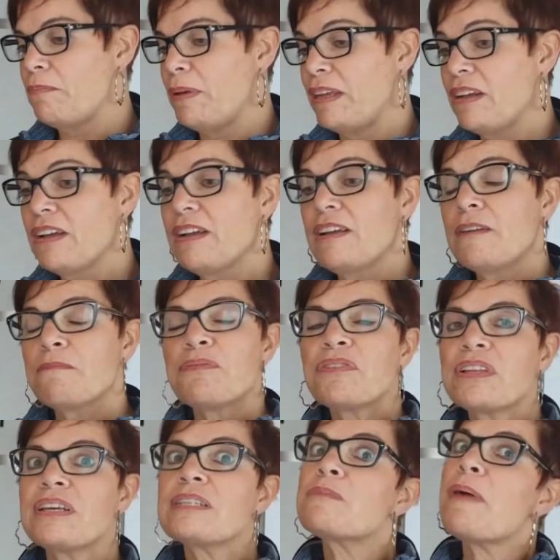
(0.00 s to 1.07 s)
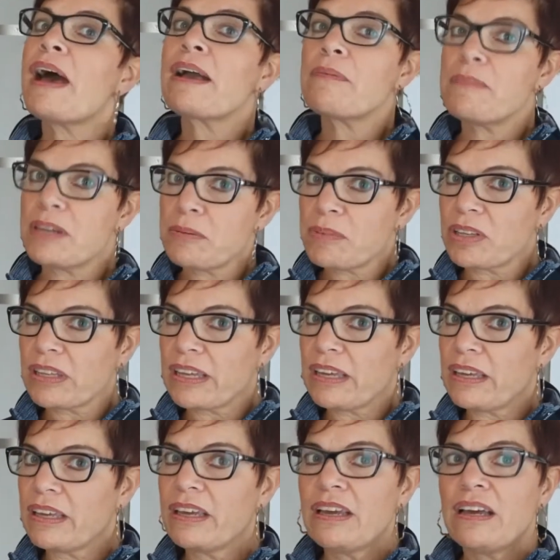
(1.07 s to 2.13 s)
But please pack
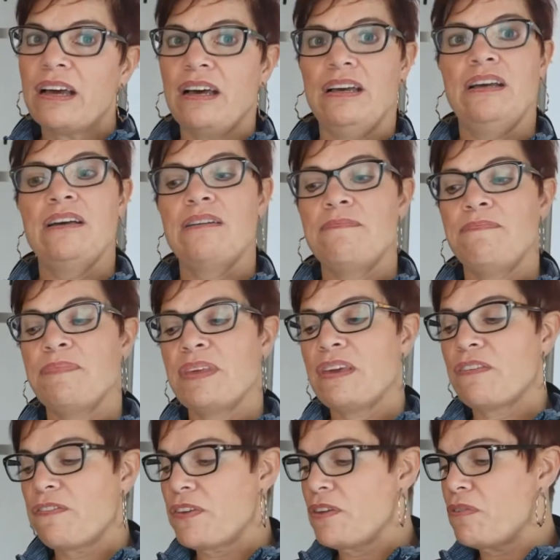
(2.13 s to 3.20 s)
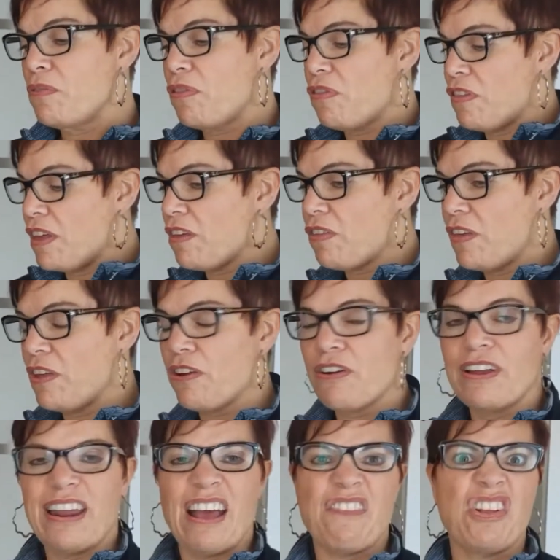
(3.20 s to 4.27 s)
minimally if you think that you're
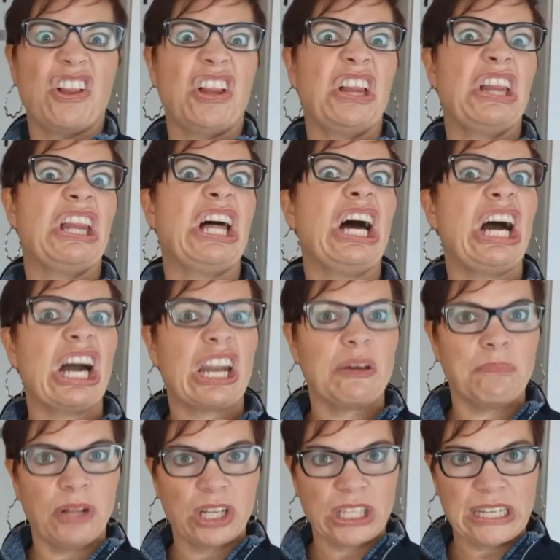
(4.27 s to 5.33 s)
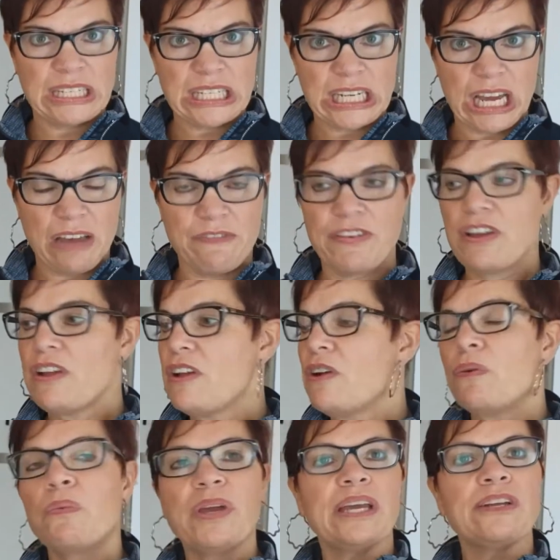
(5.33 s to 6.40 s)
going to have a lot of bulky stuff.
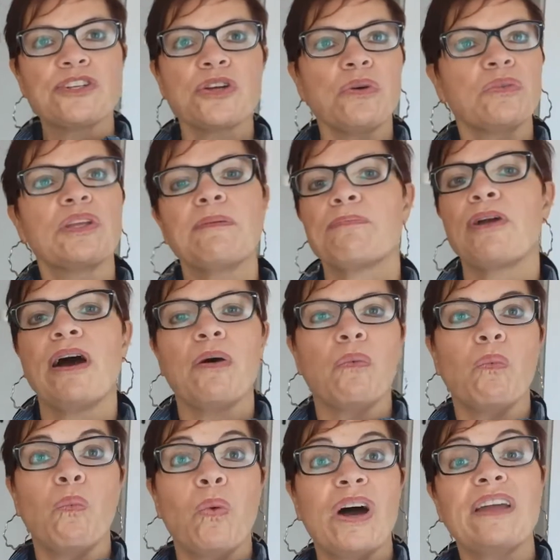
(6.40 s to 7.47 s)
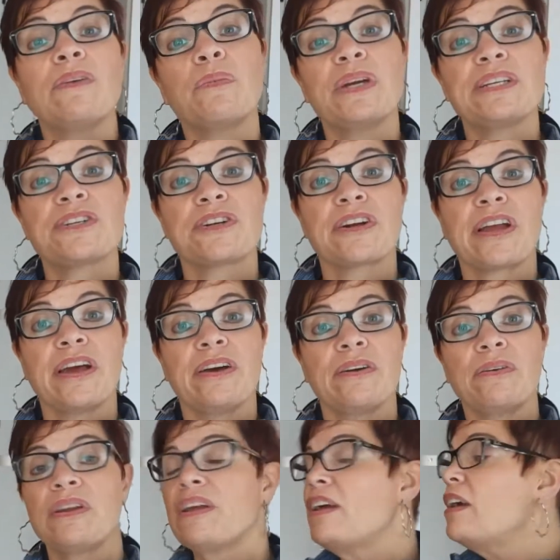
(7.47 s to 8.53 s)
We each only brought 1 winter
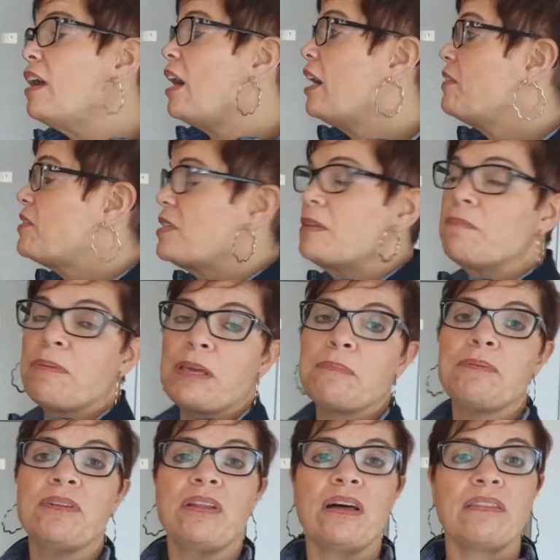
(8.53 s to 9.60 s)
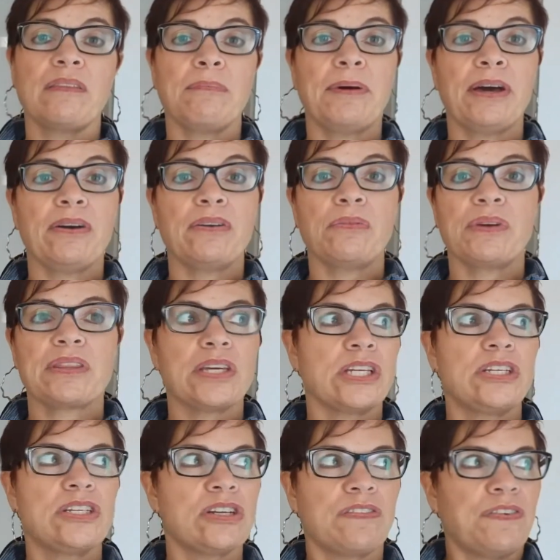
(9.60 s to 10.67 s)
coat. I've seen people on the boat with a
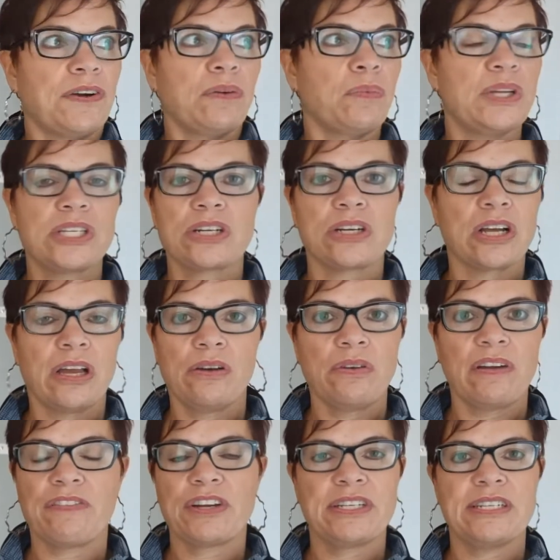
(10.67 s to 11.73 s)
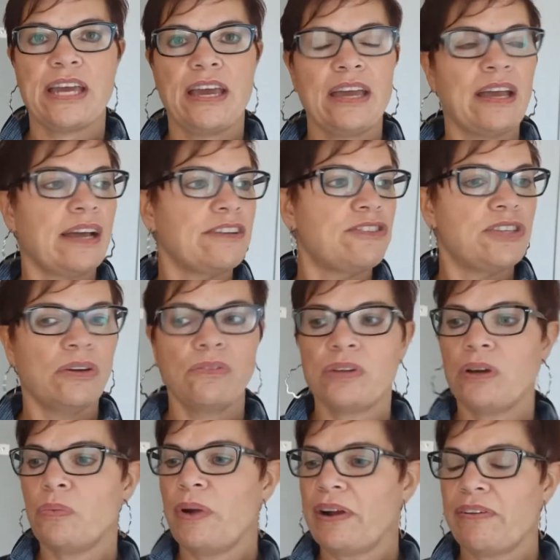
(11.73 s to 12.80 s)
different winter coat every day. I don't
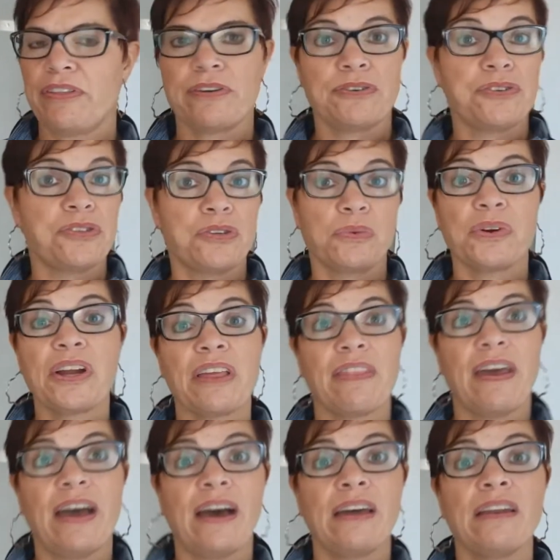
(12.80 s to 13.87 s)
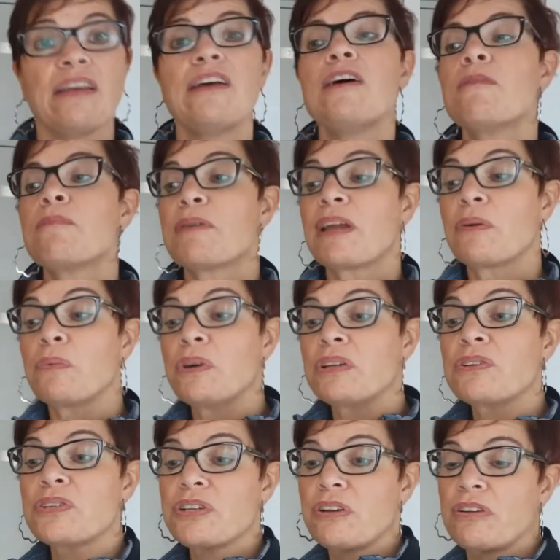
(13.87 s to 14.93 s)
know where they're storing that, but I
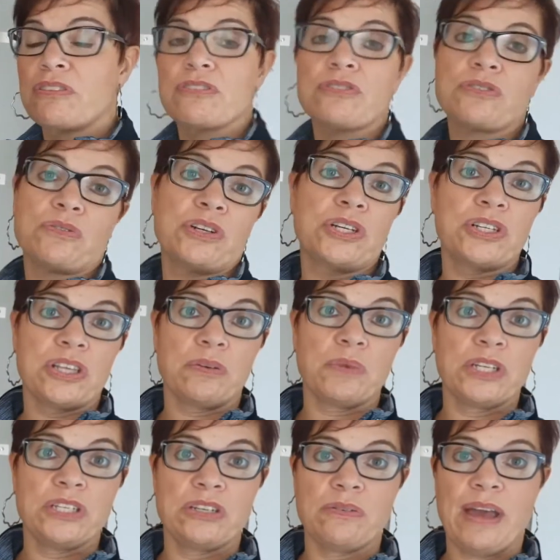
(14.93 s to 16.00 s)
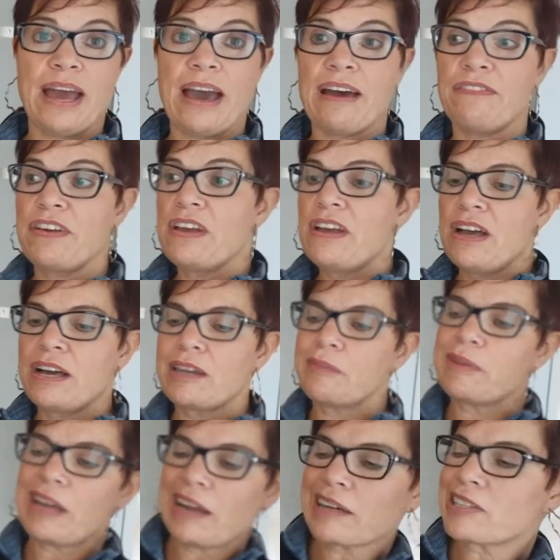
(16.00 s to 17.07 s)
will show you the storage that we do have. And I'm
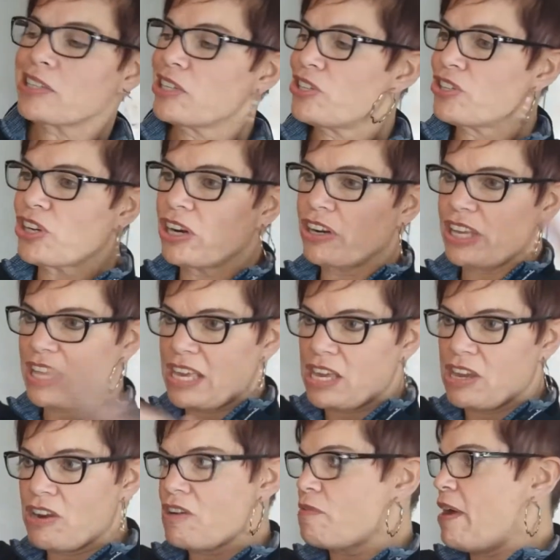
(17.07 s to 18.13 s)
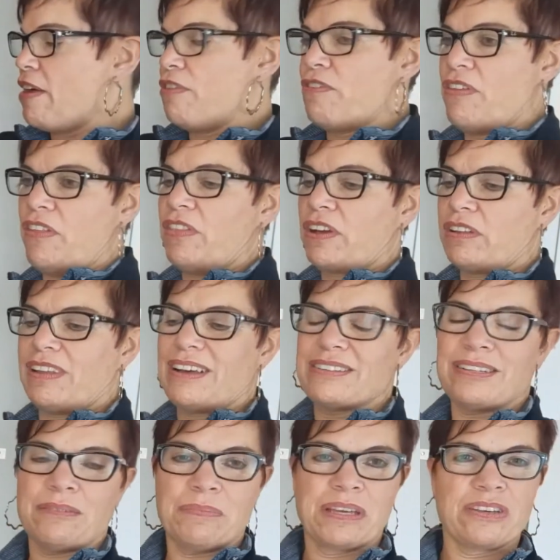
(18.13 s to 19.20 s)
going to actually start here rather than the
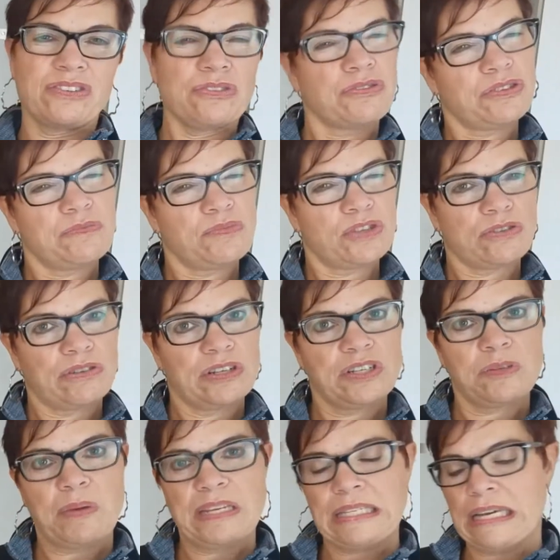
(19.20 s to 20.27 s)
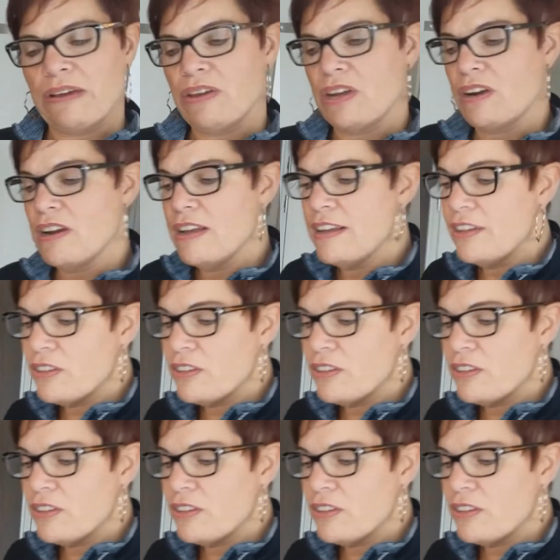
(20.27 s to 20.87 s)
closet because there's some storage space out here.